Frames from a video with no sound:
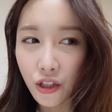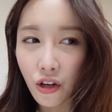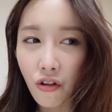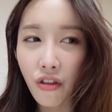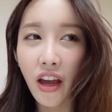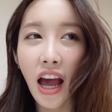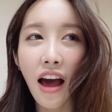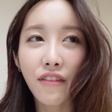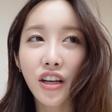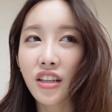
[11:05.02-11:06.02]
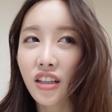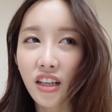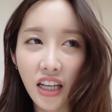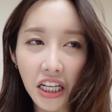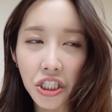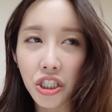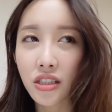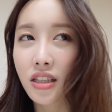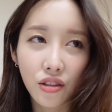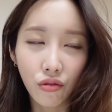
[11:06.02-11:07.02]
sure they have good
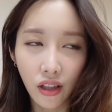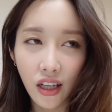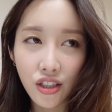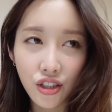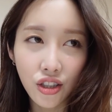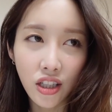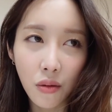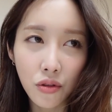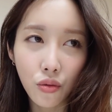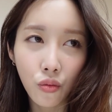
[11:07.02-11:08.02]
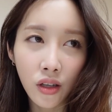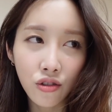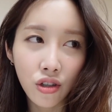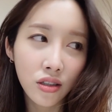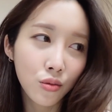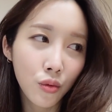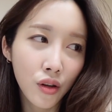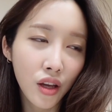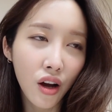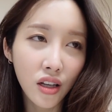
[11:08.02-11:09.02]
connections, good relationships with
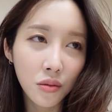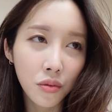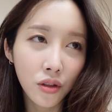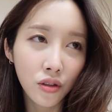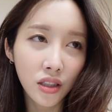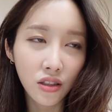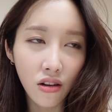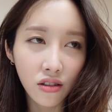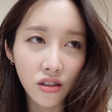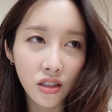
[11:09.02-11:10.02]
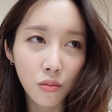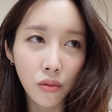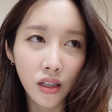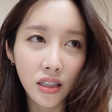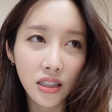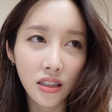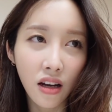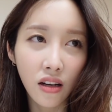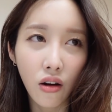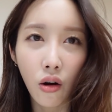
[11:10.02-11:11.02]
trustworthy hospitals and doctors, but it's
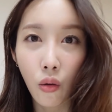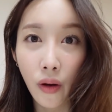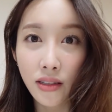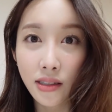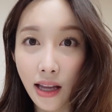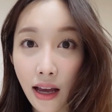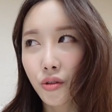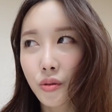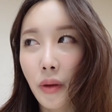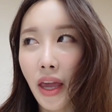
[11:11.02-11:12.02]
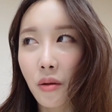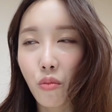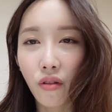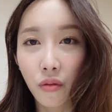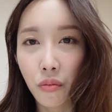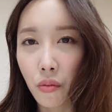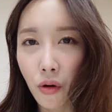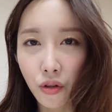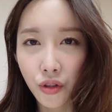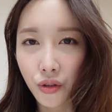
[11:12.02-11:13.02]
not always that. Who's paying more for
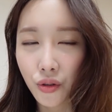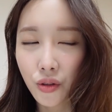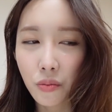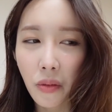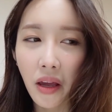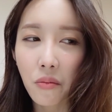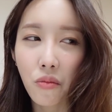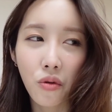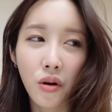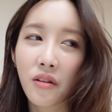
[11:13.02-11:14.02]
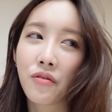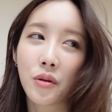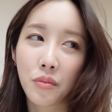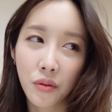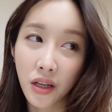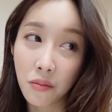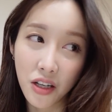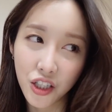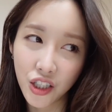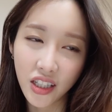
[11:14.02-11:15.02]
promotion? Who's paying more for
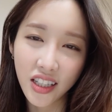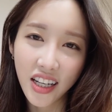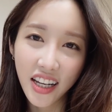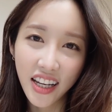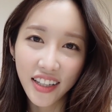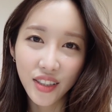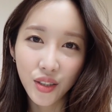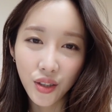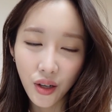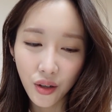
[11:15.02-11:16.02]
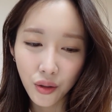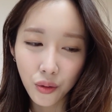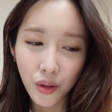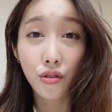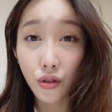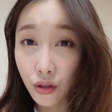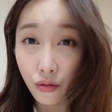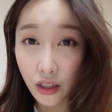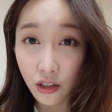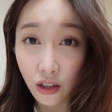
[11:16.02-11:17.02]
commission? So do your
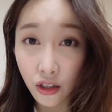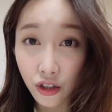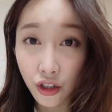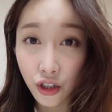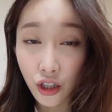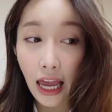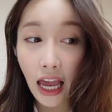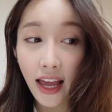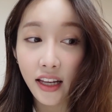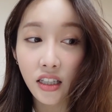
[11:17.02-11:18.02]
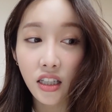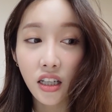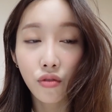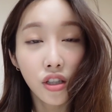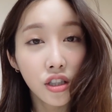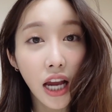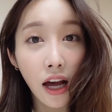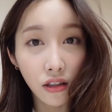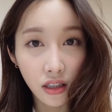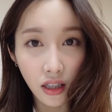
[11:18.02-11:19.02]
research and reach
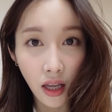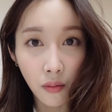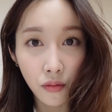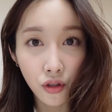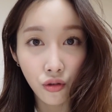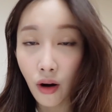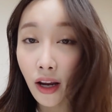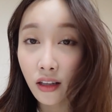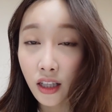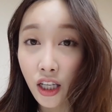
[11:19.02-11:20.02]
out to them directly